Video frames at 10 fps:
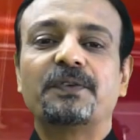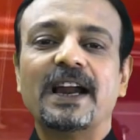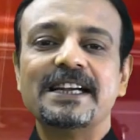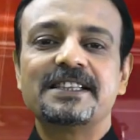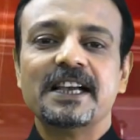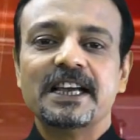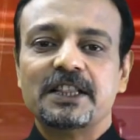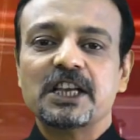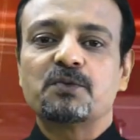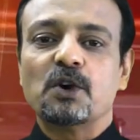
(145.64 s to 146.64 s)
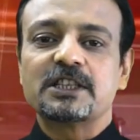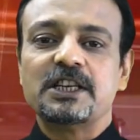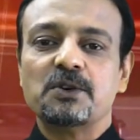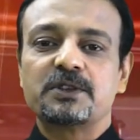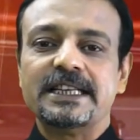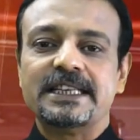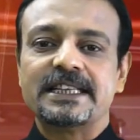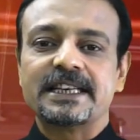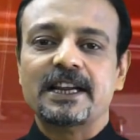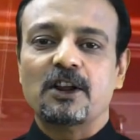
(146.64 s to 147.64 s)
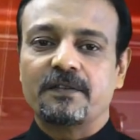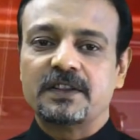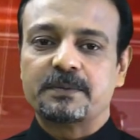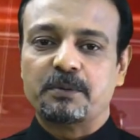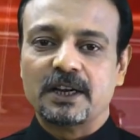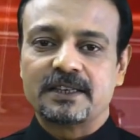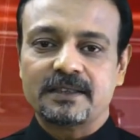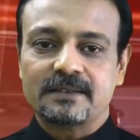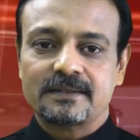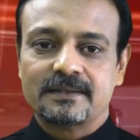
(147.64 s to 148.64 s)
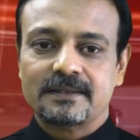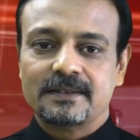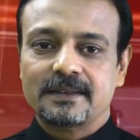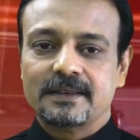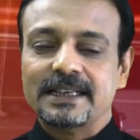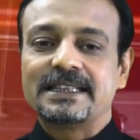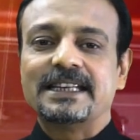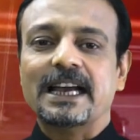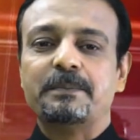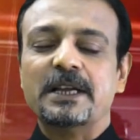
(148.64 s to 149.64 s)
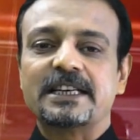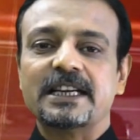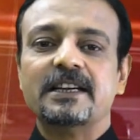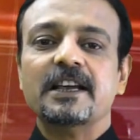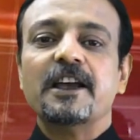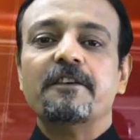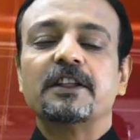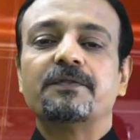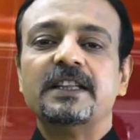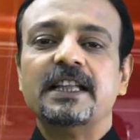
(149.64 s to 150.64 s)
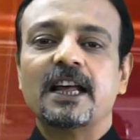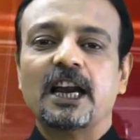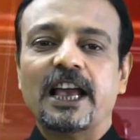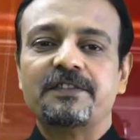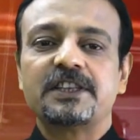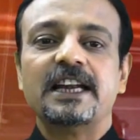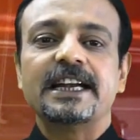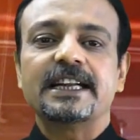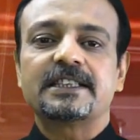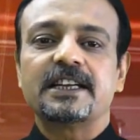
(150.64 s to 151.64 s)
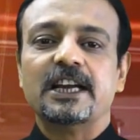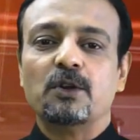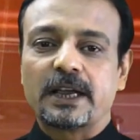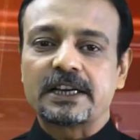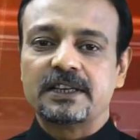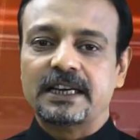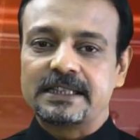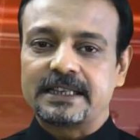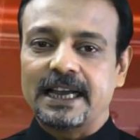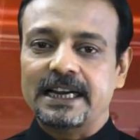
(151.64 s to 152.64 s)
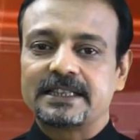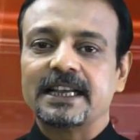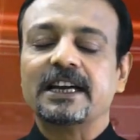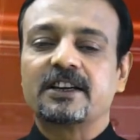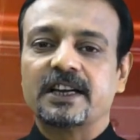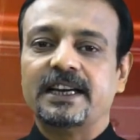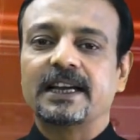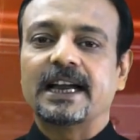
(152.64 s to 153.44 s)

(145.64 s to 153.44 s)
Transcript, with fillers: friends, this was news in detail of this bulletin. Stay updated with Vidya Live's latest educational insights and career